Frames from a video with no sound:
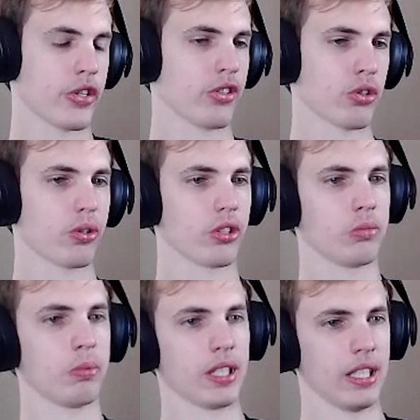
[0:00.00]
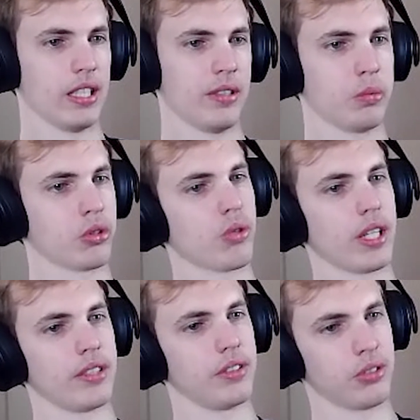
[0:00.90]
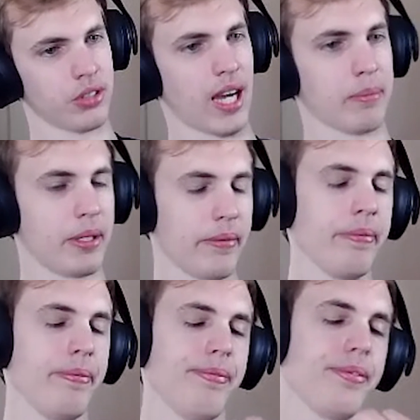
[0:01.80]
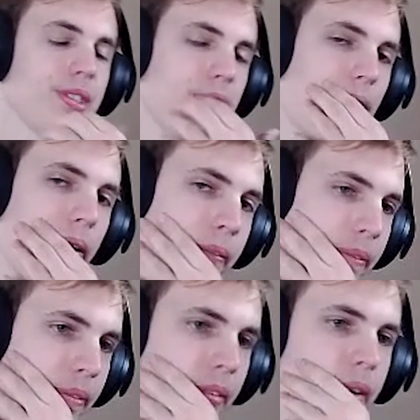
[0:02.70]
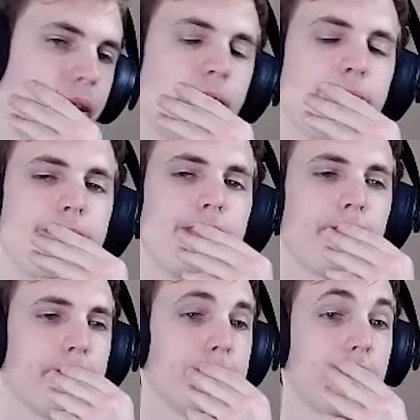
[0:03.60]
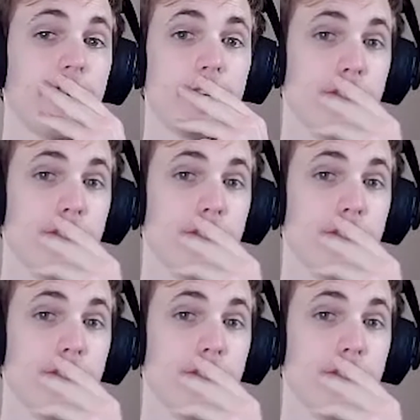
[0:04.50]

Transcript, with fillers: to change course but he was trying to stop it so yeah, very